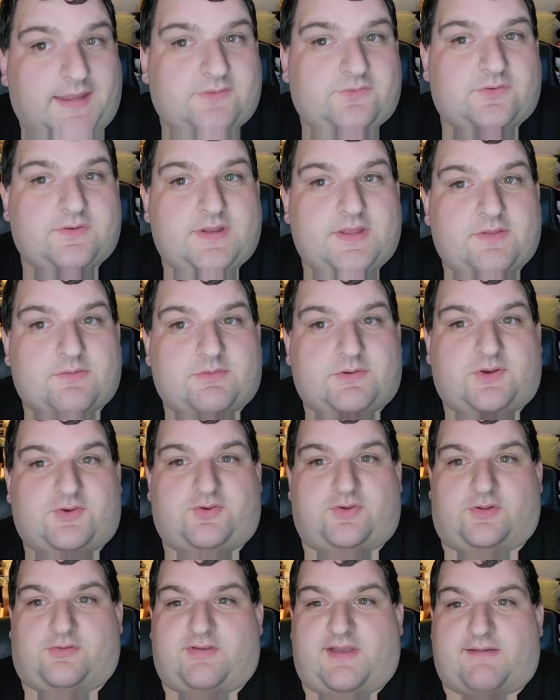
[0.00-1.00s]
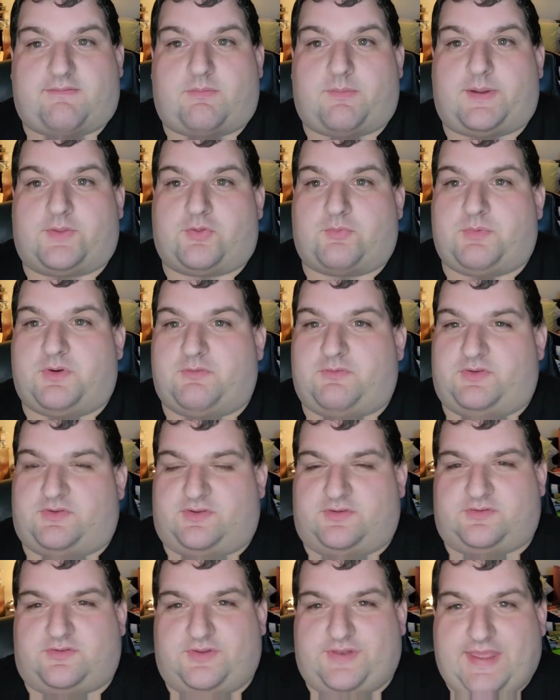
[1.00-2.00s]
It's another edition of Time About the Movies,
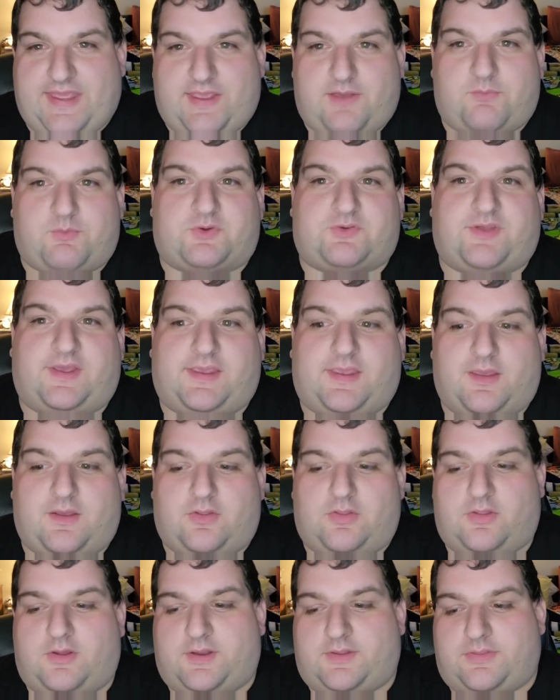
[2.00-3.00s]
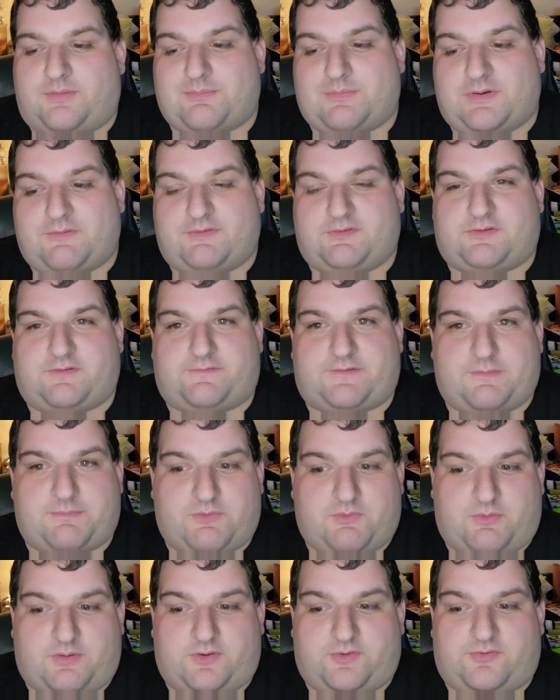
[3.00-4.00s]
and today we're taking a look at the movies of
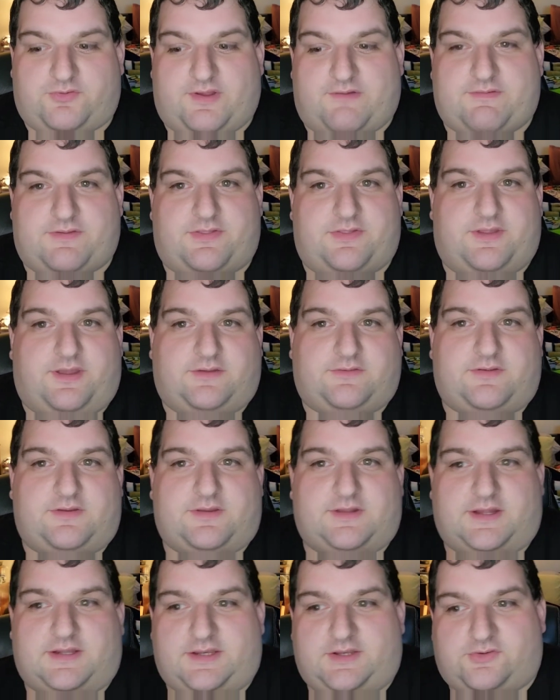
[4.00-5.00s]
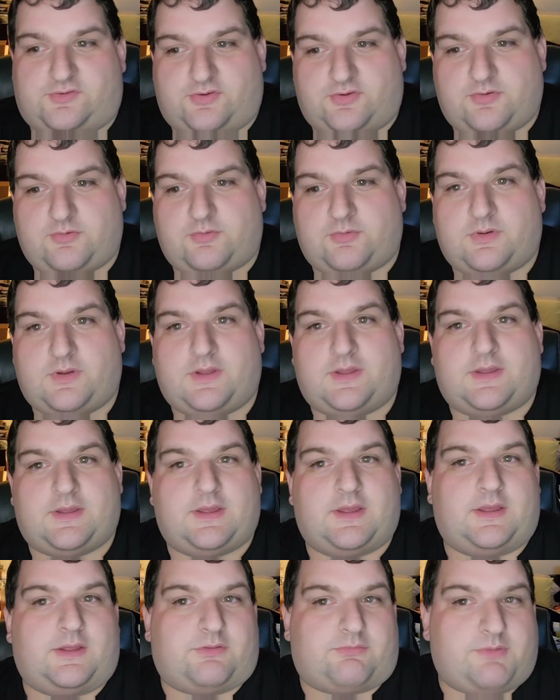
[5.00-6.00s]
February 7th, 1992.
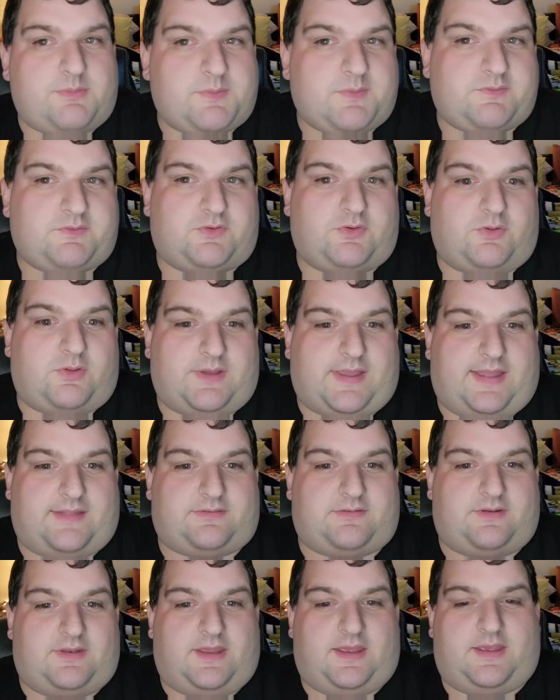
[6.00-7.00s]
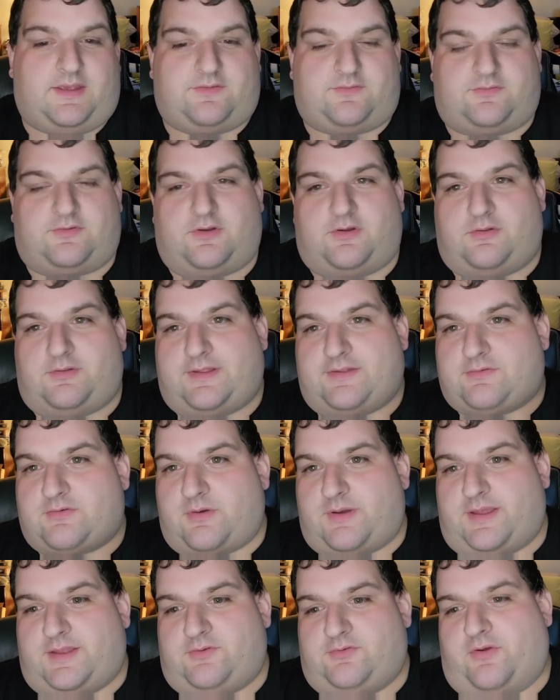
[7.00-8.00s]
Three movies to look at today, so let's go
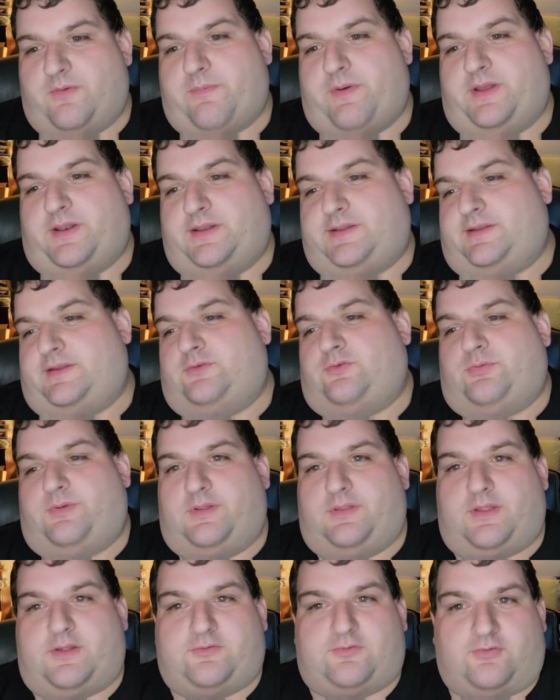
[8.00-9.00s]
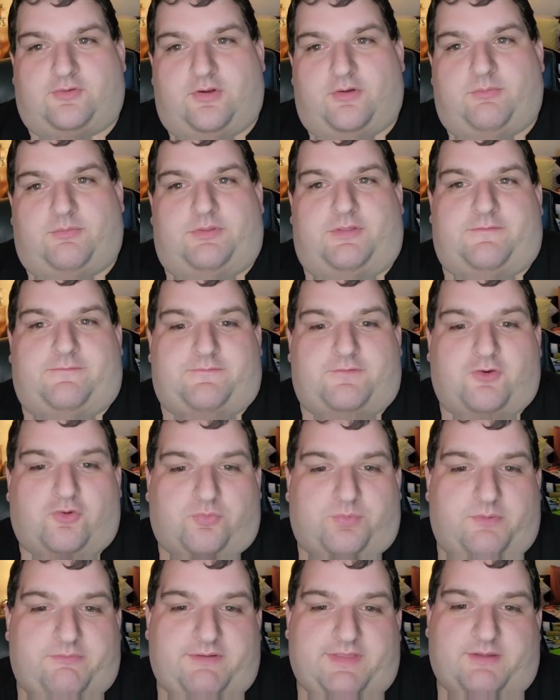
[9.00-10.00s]
ahead and jump on into it. Let's start with the
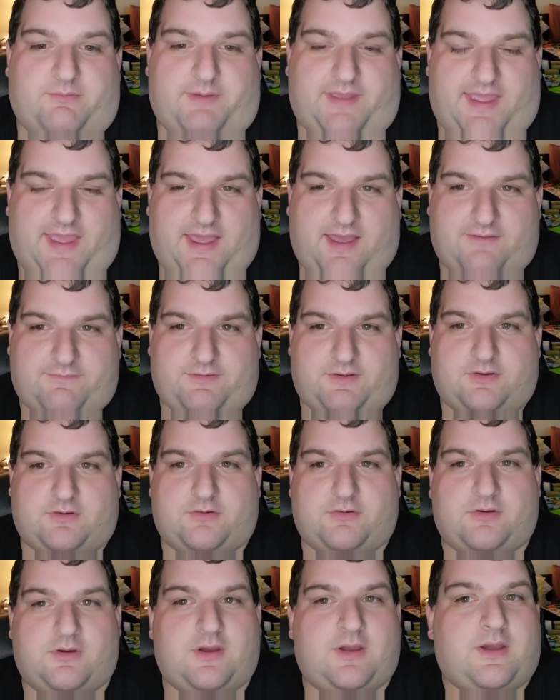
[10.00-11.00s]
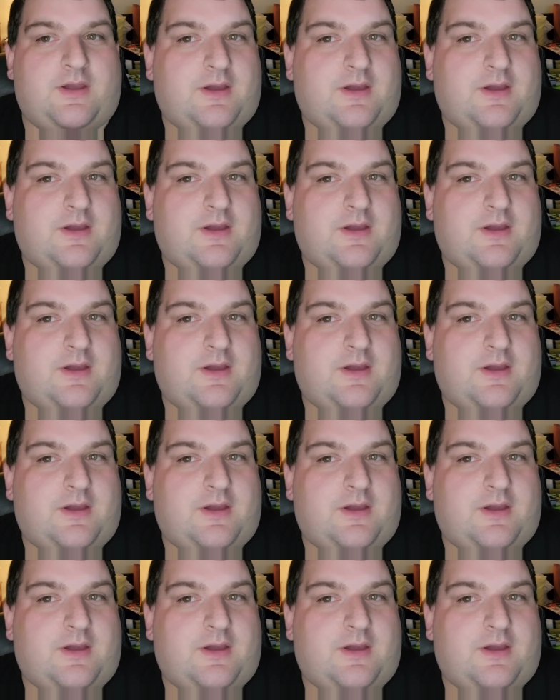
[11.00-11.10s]
first movie that we have here.